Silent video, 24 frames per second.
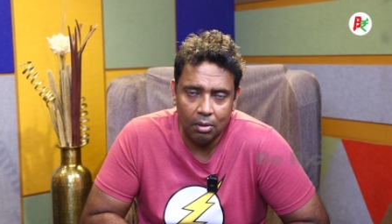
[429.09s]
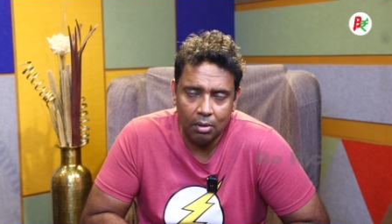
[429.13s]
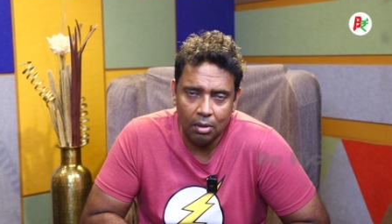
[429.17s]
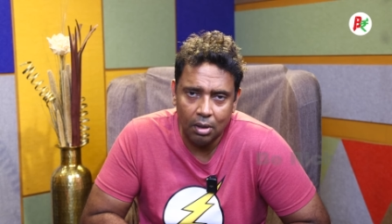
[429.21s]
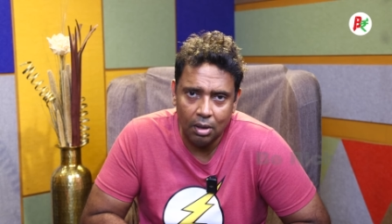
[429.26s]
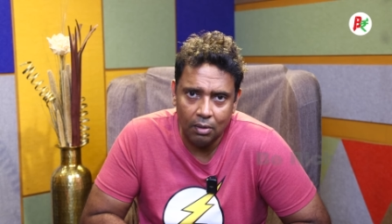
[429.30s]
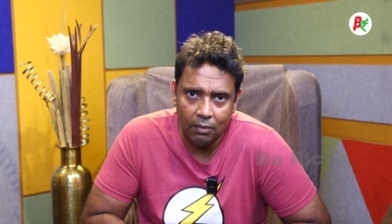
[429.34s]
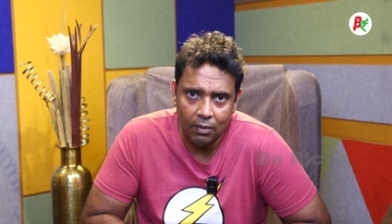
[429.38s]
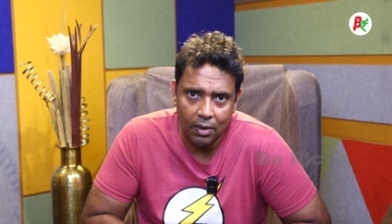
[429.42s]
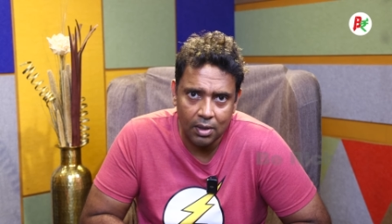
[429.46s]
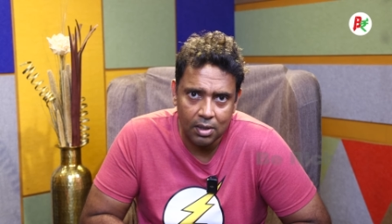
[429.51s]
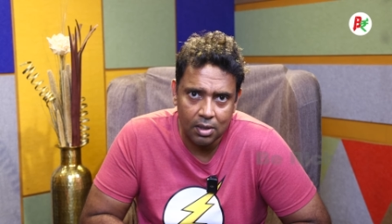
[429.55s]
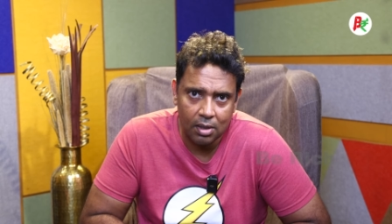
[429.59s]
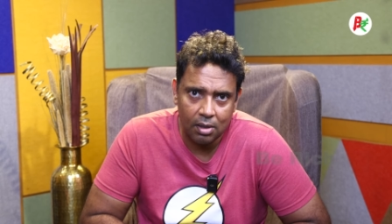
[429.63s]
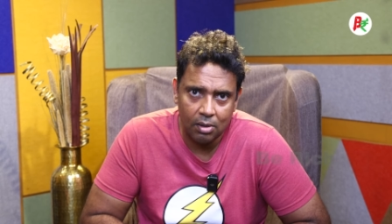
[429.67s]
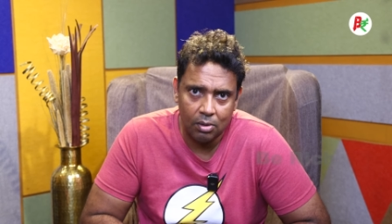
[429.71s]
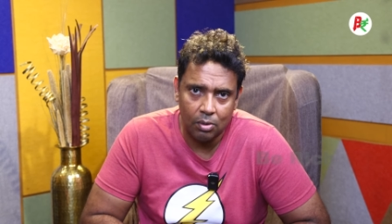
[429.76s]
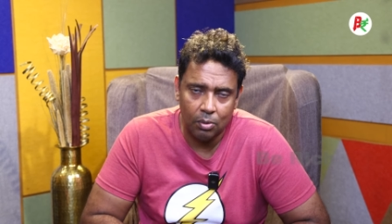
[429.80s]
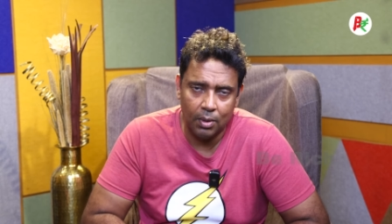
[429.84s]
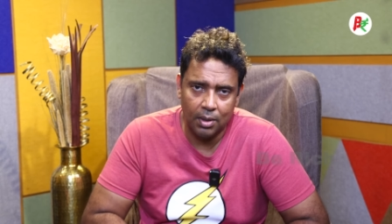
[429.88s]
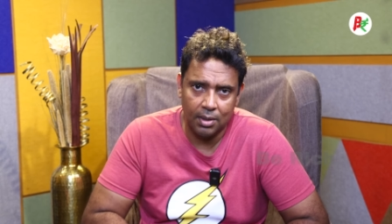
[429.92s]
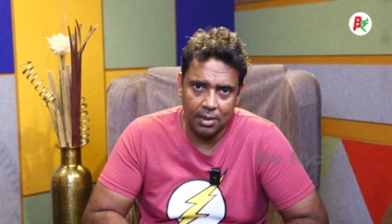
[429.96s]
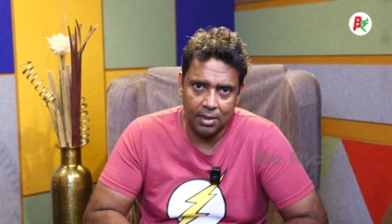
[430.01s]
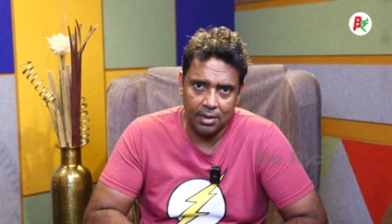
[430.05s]
invest
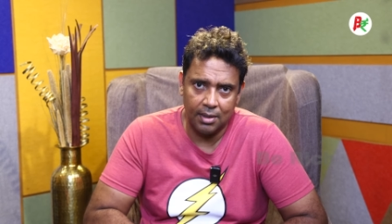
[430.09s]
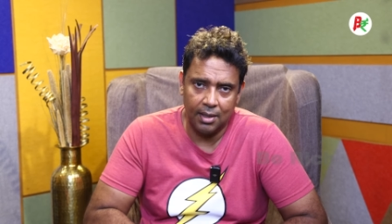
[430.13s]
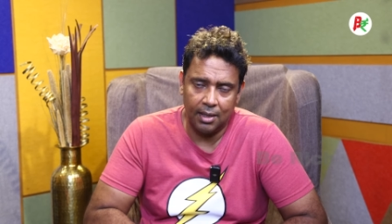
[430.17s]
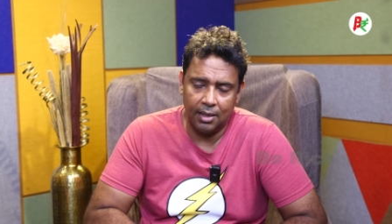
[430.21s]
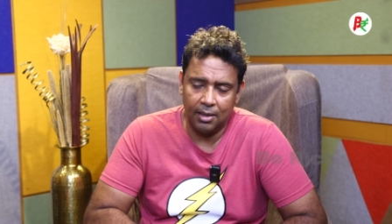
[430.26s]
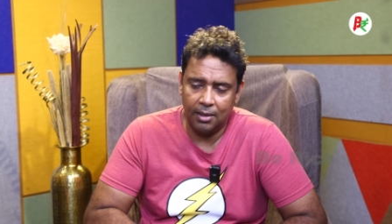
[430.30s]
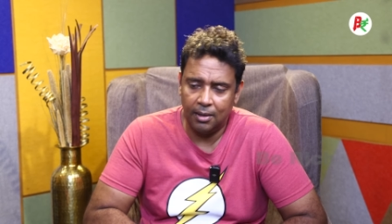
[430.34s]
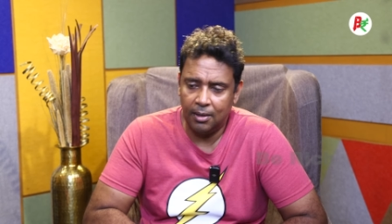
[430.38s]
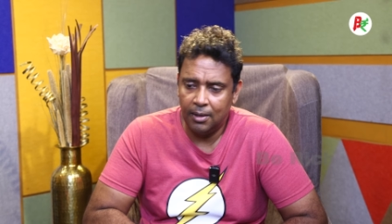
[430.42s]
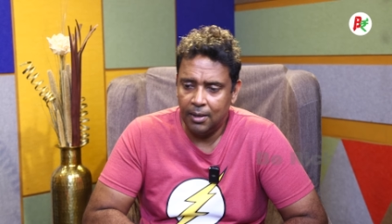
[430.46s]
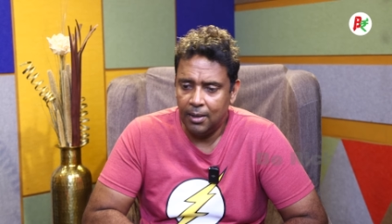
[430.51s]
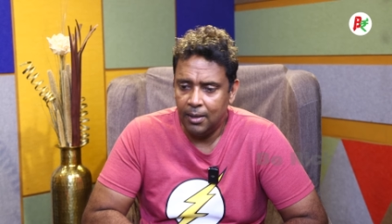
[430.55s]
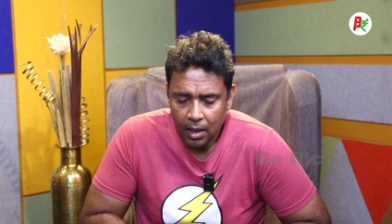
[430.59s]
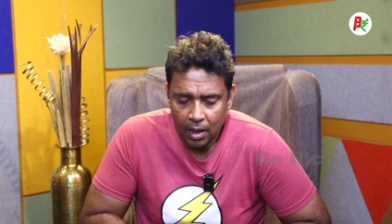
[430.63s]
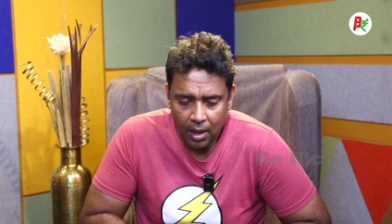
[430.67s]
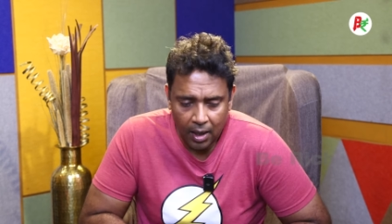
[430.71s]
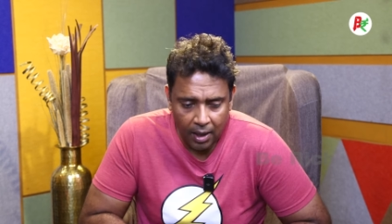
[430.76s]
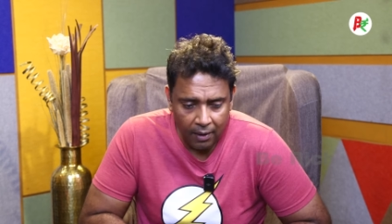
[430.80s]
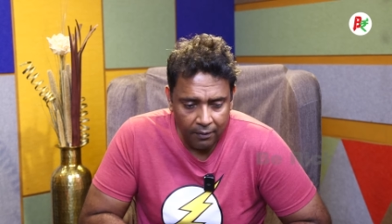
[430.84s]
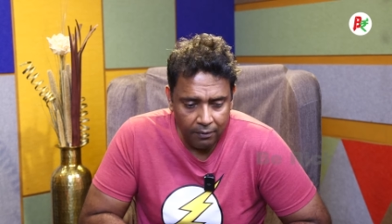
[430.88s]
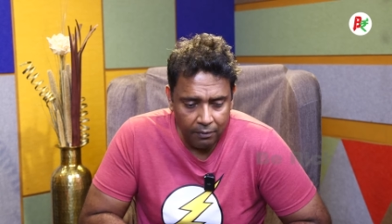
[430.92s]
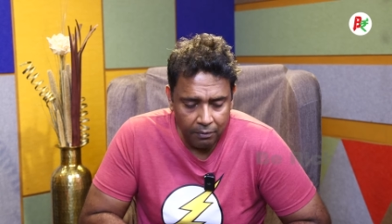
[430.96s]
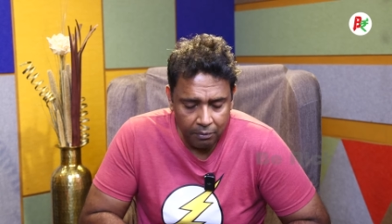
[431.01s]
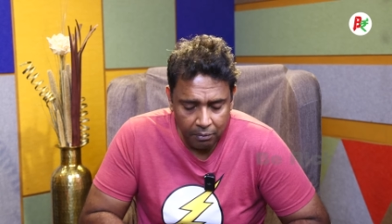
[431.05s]
towards that
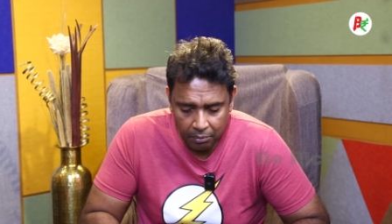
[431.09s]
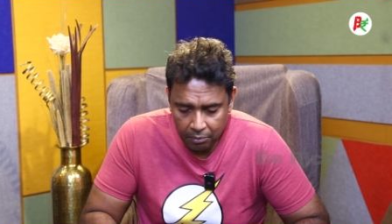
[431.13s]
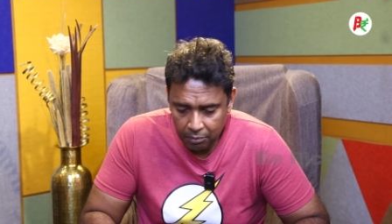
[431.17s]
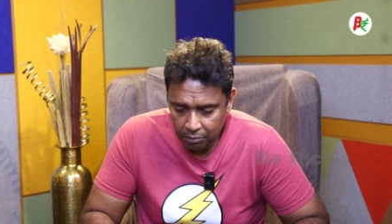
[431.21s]
i've